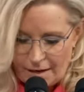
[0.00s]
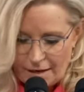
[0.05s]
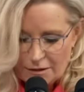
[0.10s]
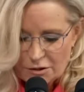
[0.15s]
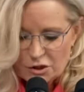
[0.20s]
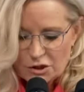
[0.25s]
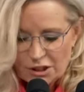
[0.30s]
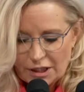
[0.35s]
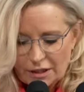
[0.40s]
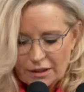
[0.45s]
a
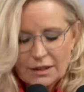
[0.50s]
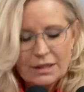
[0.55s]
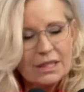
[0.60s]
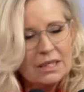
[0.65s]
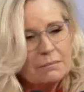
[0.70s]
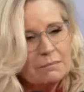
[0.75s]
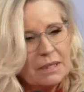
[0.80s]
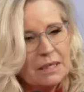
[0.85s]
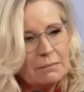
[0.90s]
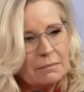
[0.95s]
shared
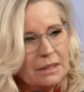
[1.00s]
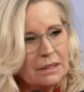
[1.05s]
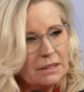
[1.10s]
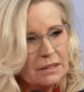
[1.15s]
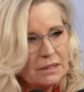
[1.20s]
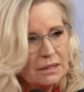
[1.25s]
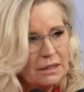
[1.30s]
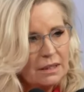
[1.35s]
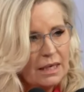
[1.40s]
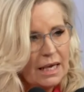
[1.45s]

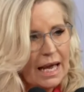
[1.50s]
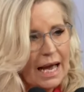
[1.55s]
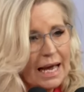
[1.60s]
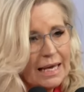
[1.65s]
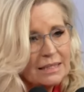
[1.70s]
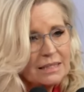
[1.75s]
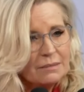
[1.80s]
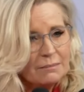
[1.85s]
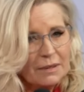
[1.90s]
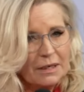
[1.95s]
commitment
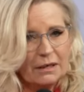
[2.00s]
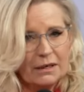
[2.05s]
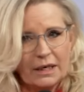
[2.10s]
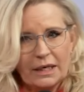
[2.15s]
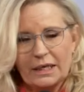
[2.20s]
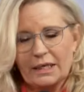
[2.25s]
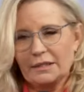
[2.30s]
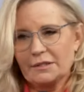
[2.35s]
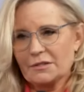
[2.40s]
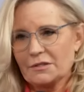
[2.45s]
as
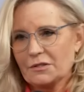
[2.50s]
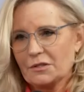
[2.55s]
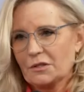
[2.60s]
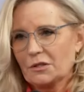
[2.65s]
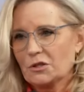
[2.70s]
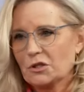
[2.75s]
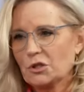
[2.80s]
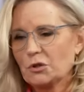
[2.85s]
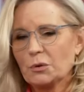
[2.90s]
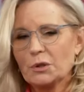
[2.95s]
Americans
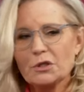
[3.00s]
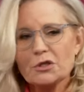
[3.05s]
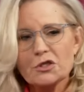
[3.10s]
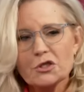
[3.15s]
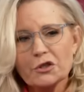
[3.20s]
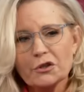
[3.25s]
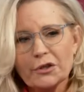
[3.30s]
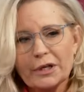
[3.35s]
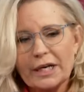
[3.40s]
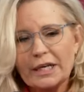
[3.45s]
to
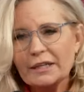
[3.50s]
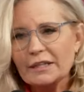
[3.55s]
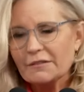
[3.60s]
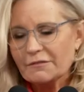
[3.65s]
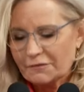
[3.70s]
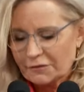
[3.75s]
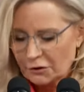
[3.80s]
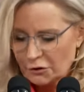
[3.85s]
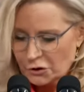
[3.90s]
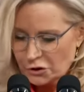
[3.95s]
ensuring that
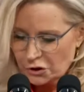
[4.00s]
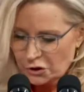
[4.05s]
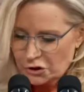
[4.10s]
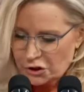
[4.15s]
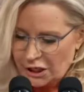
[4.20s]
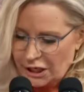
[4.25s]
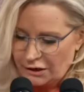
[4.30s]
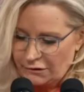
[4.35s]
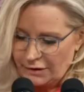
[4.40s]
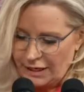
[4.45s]
future
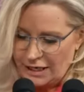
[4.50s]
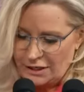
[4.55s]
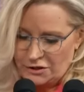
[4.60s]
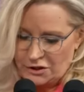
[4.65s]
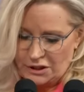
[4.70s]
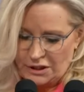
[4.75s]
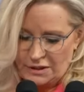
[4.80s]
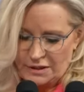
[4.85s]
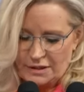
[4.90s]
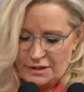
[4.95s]

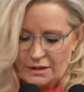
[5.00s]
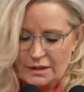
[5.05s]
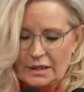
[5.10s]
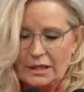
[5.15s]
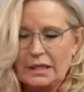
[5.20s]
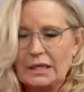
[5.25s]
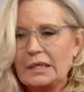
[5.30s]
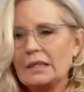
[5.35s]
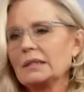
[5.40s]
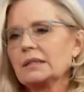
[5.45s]
generations
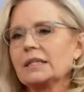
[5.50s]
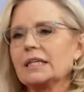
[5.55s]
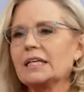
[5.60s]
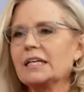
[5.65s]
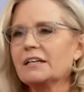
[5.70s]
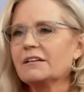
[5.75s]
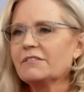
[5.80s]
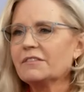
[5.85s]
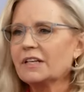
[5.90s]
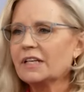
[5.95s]

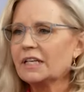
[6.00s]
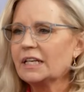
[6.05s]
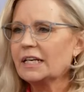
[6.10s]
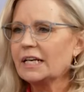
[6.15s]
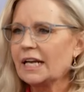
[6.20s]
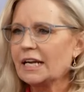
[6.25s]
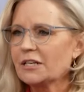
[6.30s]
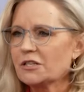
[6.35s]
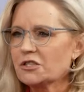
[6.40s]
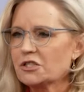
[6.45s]
live in a
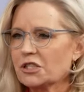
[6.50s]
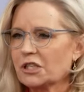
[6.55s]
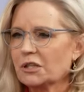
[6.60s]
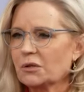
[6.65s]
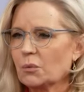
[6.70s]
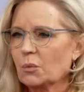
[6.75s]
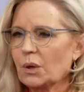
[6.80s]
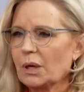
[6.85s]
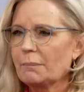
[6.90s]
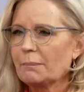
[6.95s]
nation
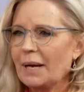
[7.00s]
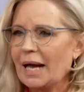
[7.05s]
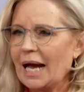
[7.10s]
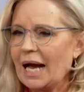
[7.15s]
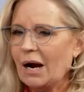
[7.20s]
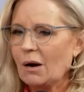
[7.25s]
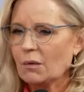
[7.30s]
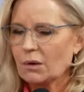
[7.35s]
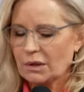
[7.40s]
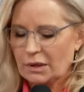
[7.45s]
where
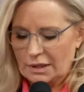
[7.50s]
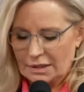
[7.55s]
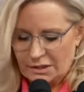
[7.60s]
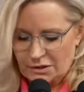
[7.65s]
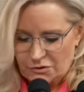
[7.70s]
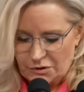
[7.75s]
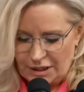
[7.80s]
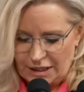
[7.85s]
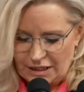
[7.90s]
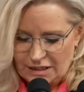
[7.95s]
power is
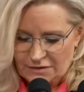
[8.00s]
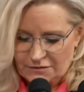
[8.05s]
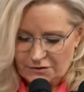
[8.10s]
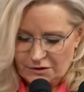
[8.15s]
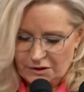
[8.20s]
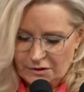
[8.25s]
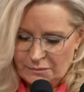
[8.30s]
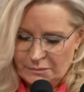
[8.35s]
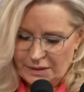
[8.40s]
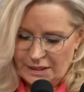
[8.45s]

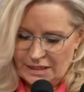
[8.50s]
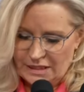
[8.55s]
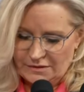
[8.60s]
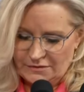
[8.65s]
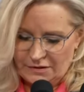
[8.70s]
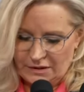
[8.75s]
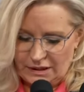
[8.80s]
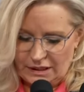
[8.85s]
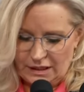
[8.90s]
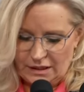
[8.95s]
transferred
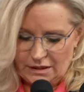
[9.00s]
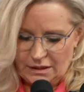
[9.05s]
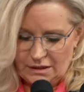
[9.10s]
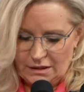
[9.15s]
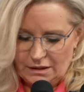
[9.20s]
peacefully,